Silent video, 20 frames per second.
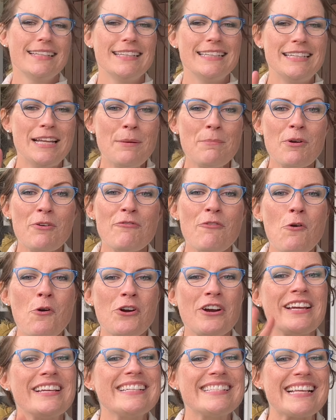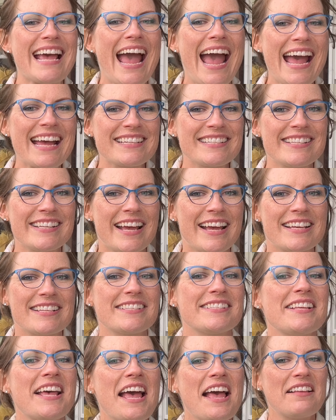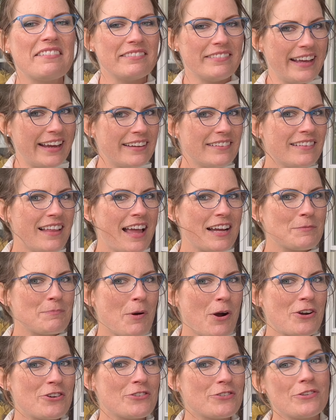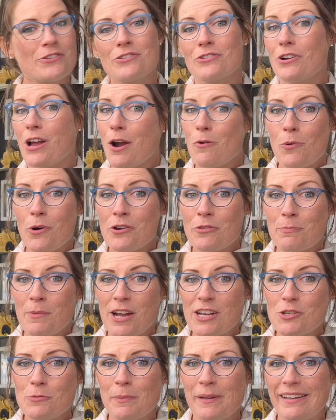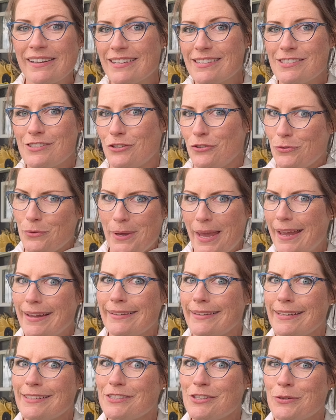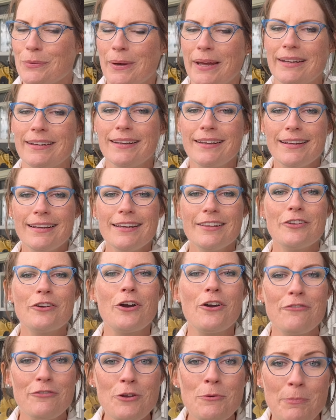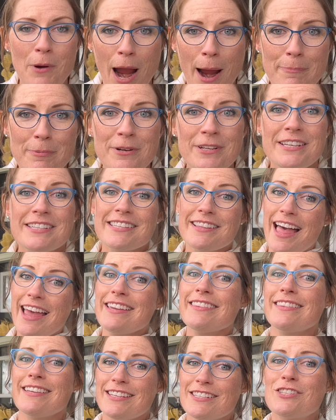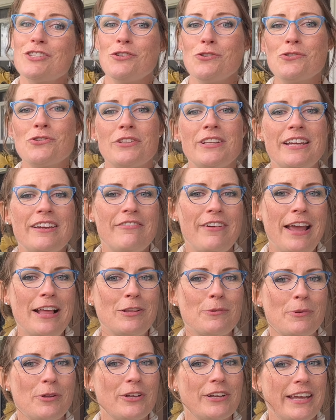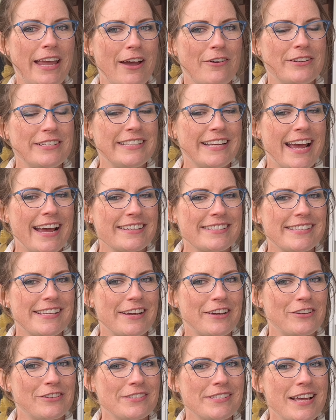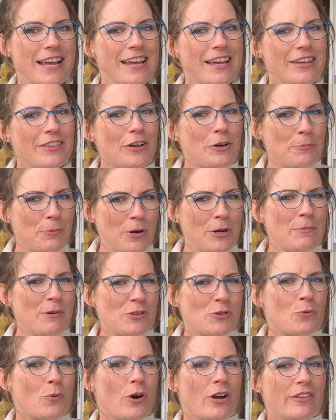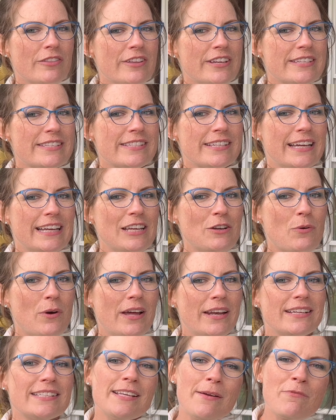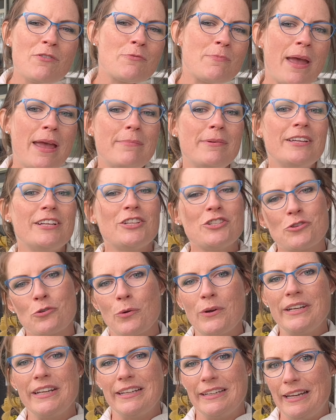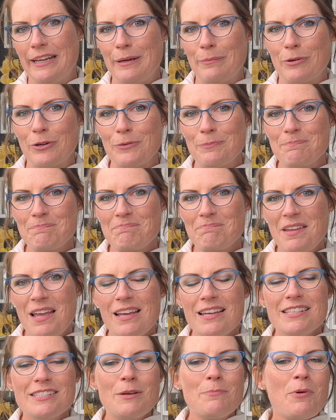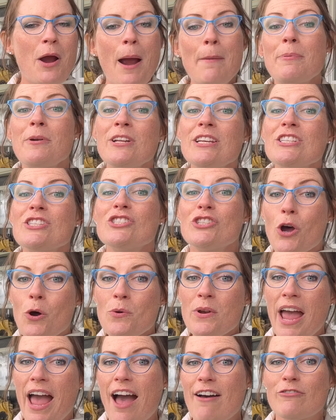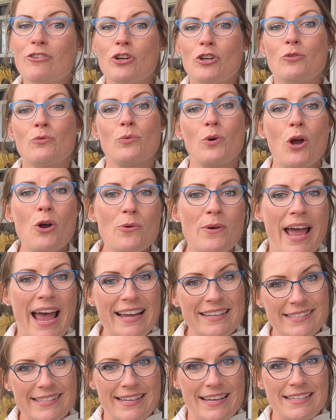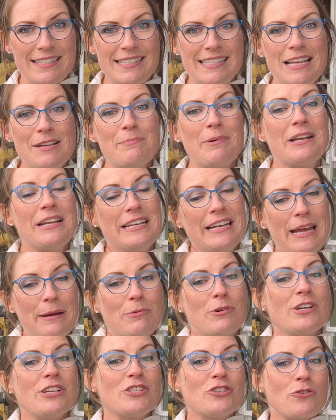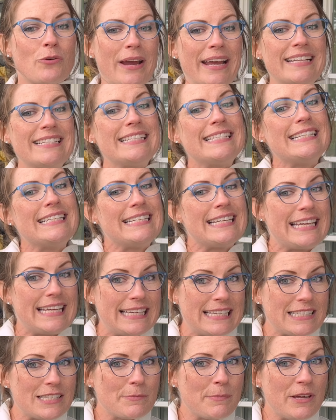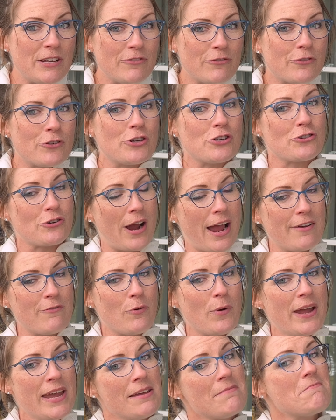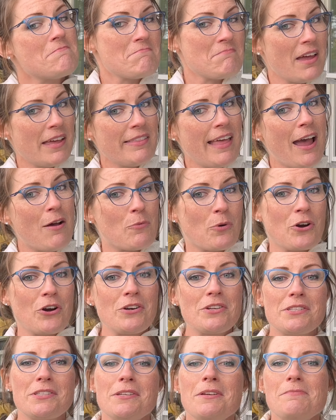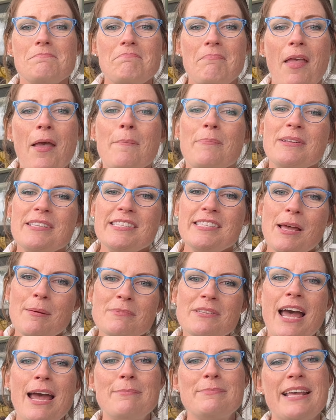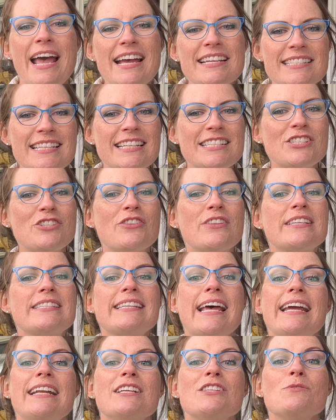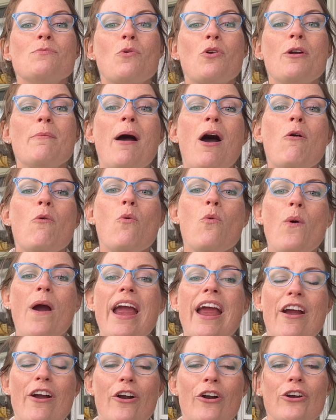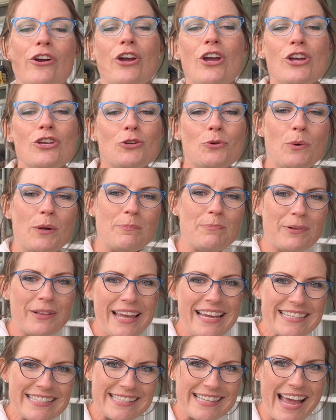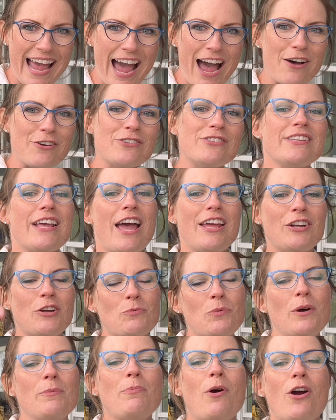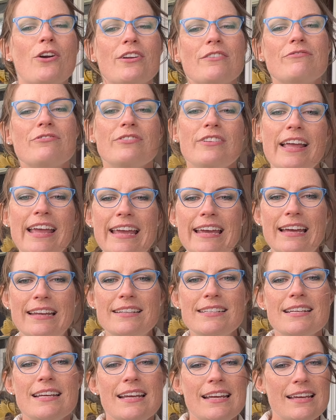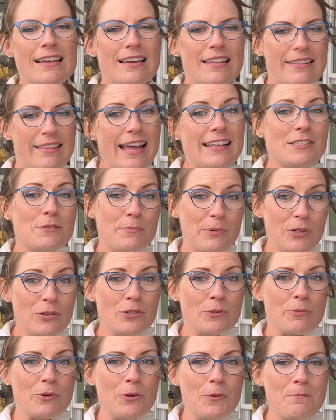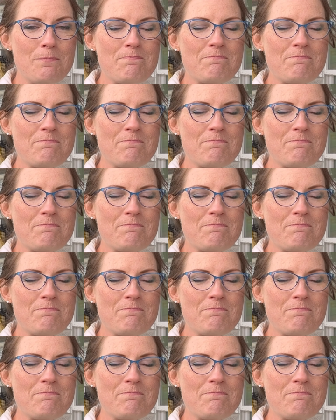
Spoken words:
Number 4 is access. Landlocked parcels are not worth much because you can't get to it. There are a few properties like this usually available at county tax sales. They're pretty much worthless to anyone except for maybe an adjoining neighbor. Some properties don't have good road access, but a neighbor has granted an easement for a driveway, and that works. But sometimes access to the site is more about where you would place the house and on what part of land that's buildable.